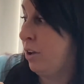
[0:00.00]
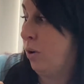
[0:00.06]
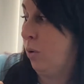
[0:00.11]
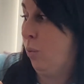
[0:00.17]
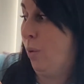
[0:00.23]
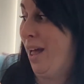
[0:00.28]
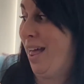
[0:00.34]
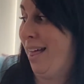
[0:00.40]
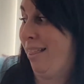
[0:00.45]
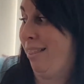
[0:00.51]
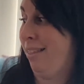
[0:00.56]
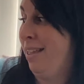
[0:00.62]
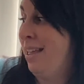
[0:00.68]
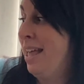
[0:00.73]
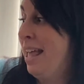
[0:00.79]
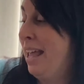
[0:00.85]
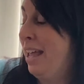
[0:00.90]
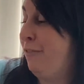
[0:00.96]
Well,
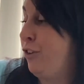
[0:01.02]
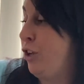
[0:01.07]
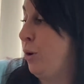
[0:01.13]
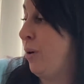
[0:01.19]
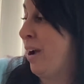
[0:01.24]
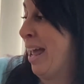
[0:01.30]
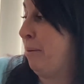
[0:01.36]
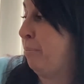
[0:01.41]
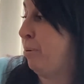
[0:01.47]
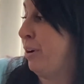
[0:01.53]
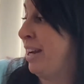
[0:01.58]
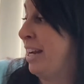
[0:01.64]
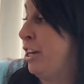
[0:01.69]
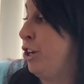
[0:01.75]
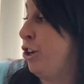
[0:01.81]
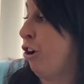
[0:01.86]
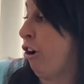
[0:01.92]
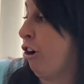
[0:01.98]
if you had put
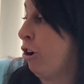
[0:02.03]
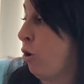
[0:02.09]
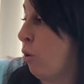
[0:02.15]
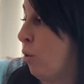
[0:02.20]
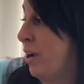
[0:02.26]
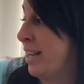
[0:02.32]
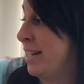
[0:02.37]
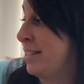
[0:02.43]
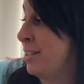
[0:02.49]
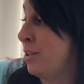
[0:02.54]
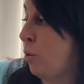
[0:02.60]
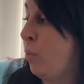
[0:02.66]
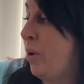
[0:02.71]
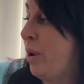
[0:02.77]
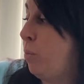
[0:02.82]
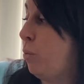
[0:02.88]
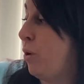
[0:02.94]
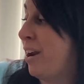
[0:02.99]
in your coins,
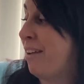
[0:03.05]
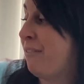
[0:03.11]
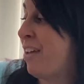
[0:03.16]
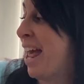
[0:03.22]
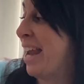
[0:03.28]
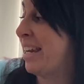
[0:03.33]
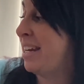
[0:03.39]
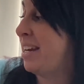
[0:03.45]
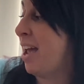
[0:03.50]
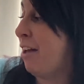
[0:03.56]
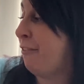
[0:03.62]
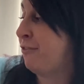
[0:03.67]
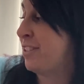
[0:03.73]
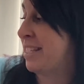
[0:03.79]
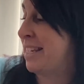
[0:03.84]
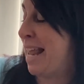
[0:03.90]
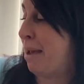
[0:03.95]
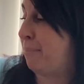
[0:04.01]
we would have had enough,
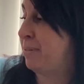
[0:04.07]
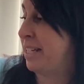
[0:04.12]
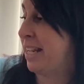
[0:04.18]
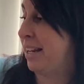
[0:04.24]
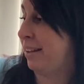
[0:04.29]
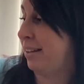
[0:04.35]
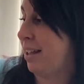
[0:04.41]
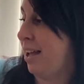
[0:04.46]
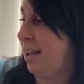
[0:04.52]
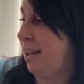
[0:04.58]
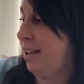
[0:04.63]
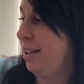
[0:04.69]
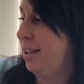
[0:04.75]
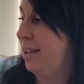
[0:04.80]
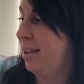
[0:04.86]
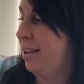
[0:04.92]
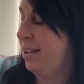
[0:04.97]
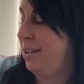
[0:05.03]
snapped Gittela.
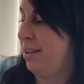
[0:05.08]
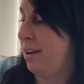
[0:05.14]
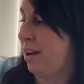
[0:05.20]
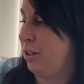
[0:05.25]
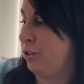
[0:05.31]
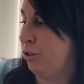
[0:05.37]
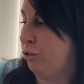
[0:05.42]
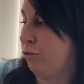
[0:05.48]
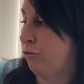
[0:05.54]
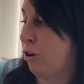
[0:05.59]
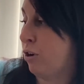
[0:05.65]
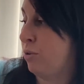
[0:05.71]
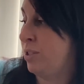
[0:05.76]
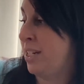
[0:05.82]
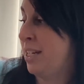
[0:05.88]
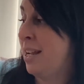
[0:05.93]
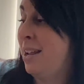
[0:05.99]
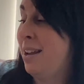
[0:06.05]
Yankel
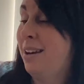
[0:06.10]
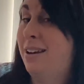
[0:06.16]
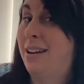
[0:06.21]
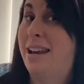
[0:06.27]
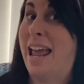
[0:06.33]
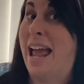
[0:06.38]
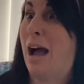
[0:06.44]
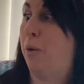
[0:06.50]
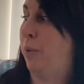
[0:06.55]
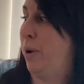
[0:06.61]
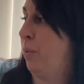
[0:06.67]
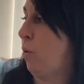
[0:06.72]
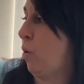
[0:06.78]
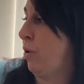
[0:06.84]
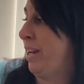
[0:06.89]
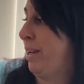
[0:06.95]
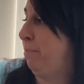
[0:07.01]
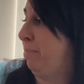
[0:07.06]
groaned. Now we
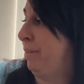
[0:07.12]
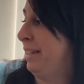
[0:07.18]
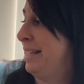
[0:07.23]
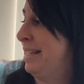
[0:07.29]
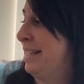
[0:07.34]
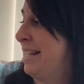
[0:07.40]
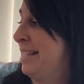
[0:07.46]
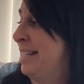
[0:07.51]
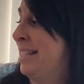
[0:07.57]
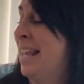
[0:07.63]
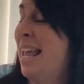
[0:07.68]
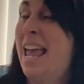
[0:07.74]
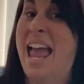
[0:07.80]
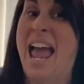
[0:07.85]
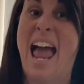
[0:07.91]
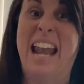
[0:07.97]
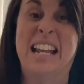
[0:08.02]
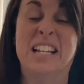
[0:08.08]
won't eat blintzes,
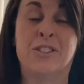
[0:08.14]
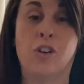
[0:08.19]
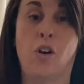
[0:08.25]
and it's